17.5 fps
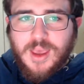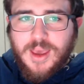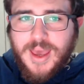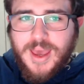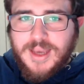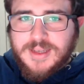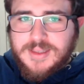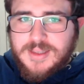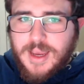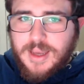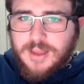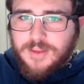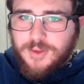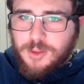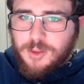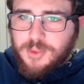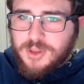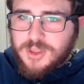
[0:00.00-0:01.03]
Xda
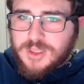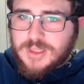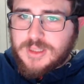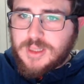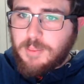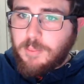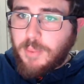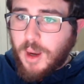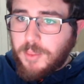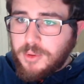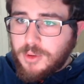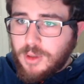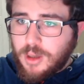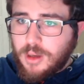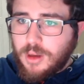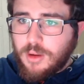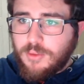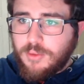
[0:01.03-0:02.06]
Developers, the
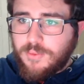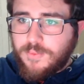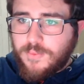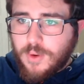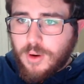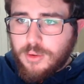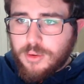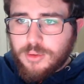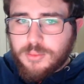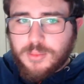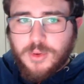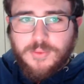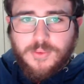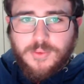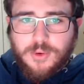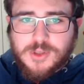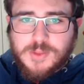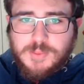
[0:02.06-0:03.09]
popular forum
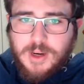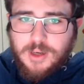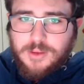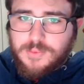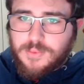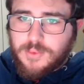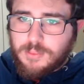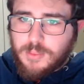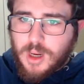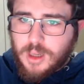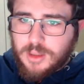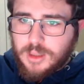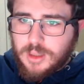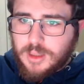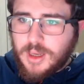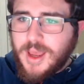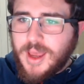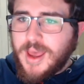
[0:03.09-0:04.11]
for smartphone
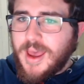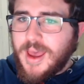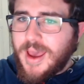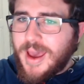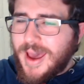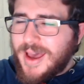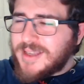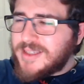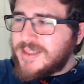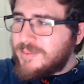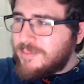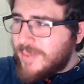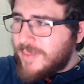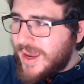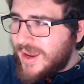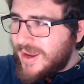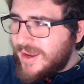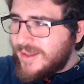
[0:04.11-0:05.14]
modding, has
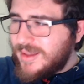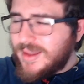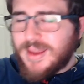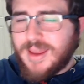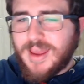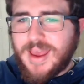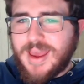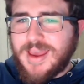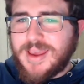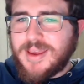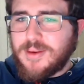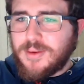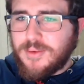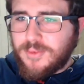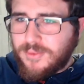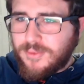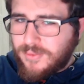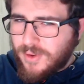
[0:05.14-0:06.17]
made a
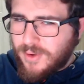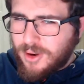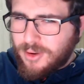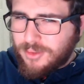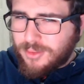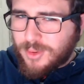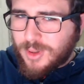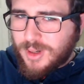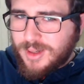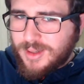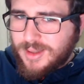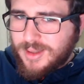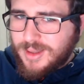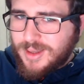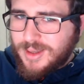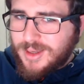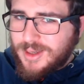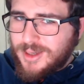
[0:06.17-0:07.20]
phone.
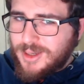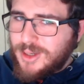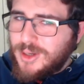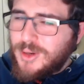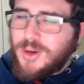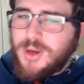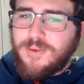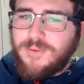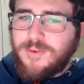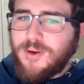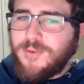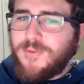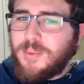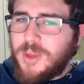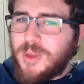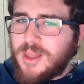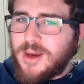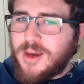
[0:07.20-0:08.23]
If you're
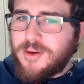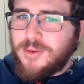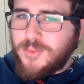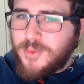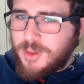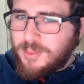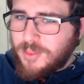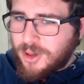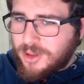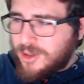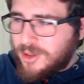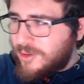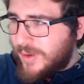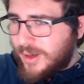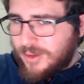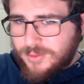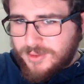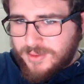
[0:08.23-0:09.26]
familiar with modding your
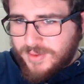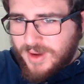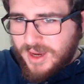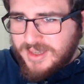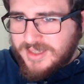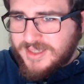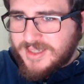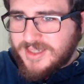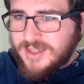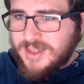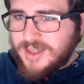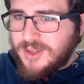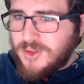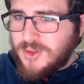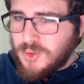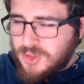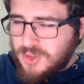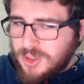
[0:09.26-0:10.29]
Android device,
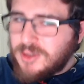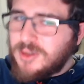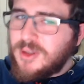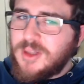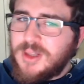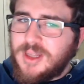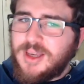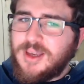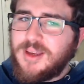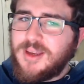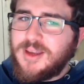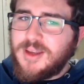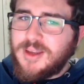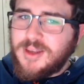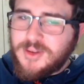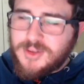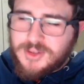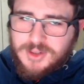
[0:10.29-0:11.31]
you certainly
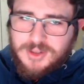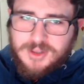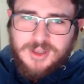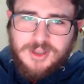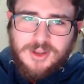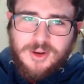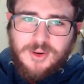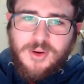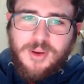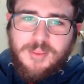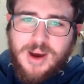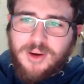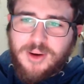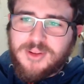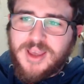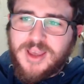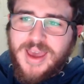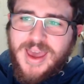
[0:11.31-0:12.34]
know
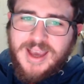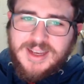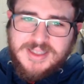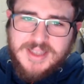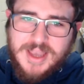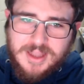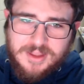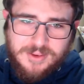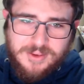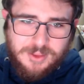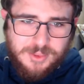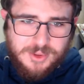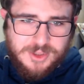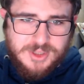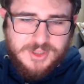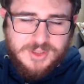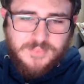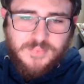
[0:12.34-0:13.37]
about Xda
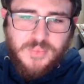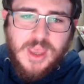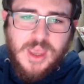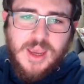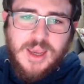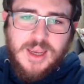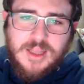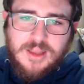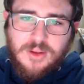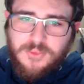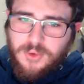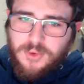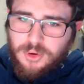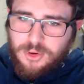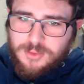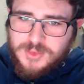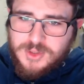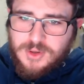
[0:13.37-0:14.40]
Developers. In their
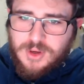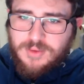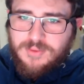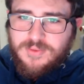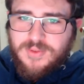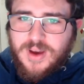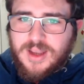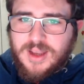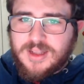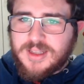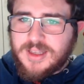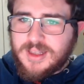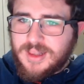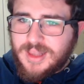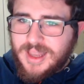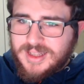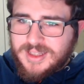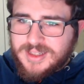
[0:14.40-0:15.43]
forums, you can find the
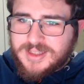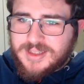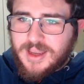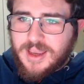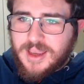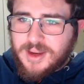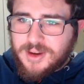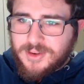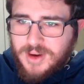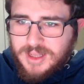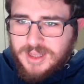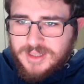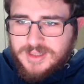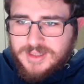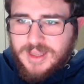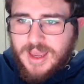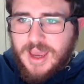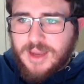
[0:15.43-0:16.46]
latest and
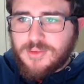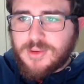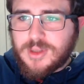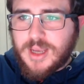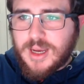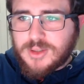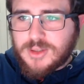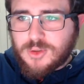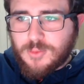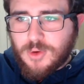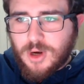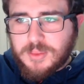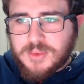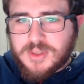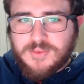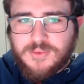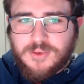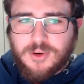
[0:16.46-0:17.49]
greatest Android custom
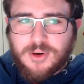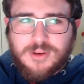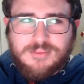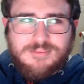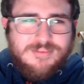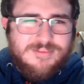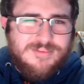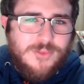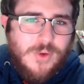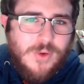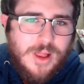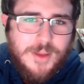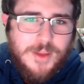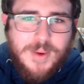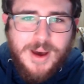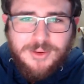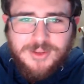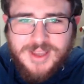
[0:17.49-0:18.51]
ROMs for, well,
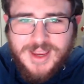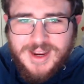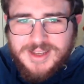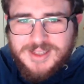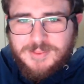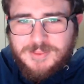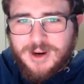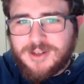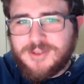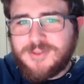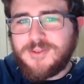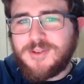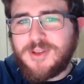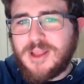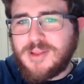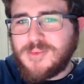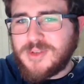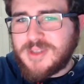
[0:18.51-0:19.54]
about any smartphone
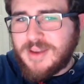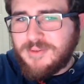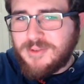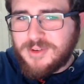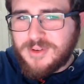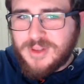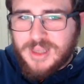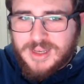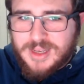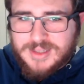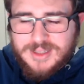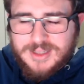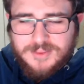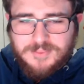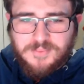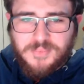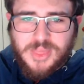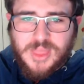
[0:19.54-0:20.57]
that was ever released.
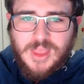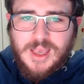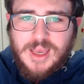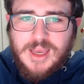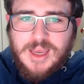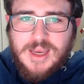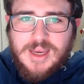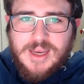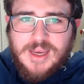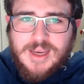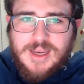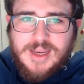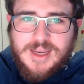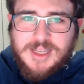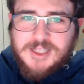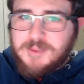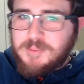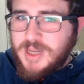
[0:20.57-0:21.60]

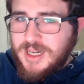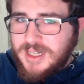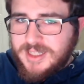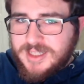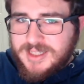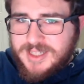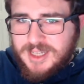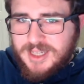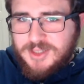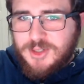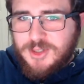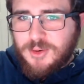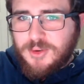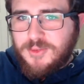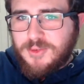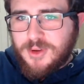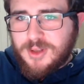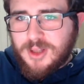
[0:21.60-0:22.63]
It's been an inside
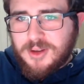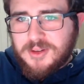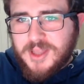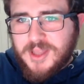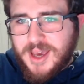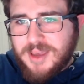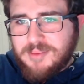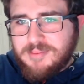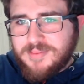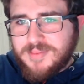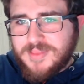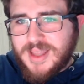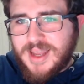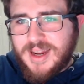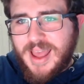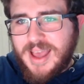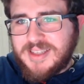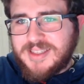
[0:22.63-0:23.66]
joke for a long time
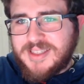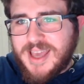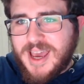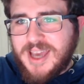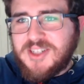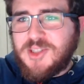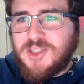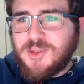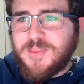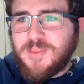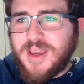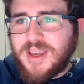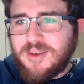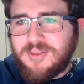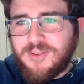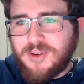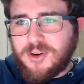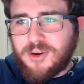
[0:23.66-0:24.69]
that XDA should make
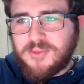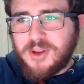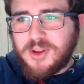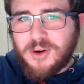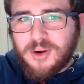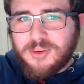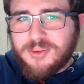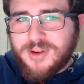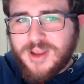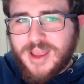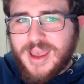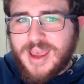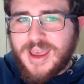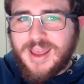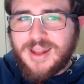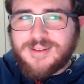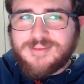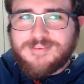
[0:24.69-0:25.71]
a phone of their own,
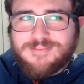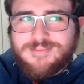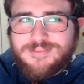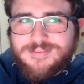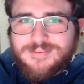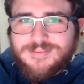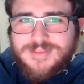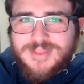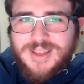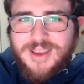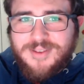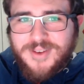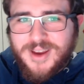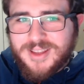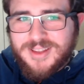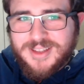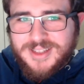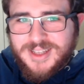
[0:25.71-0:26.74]
and they
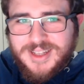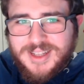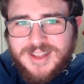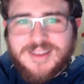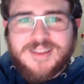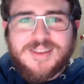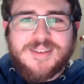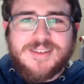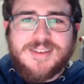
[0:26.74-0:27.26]
finally did it.